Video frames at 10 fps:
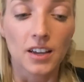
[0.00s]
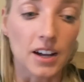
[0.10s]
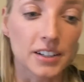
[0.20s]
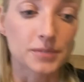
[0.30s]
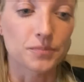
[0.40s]

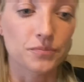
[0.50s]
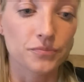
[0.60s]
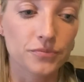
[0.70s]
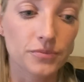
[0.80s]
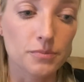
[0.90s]

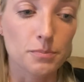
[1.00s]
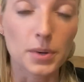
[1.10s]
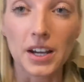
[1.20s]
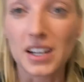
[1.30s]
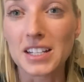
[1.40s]

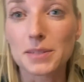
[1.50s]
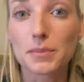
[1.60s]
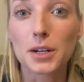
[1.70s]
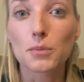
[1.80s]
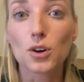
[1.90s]
But it's
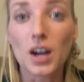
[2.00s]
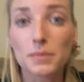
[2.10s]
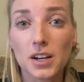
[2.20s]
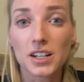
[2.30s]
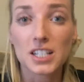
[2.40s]
minimal. I'm
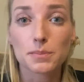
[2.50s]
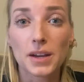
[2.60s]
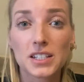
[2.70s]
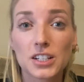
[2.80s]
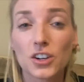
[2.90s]
not
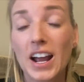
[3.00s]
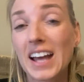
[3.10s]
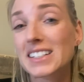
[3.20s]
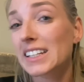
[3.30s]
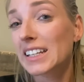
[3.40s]
expecting or
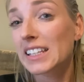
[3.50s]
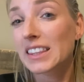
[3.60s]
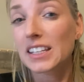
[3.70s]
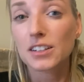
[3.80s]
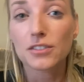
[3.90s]
asking
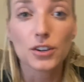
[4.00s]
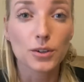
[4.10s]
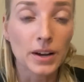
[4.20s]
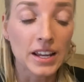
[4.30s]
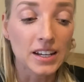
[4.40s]
anything of
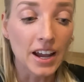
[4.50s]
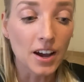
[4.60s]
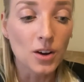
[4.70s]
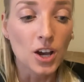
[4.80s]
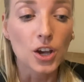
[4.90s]
her right now.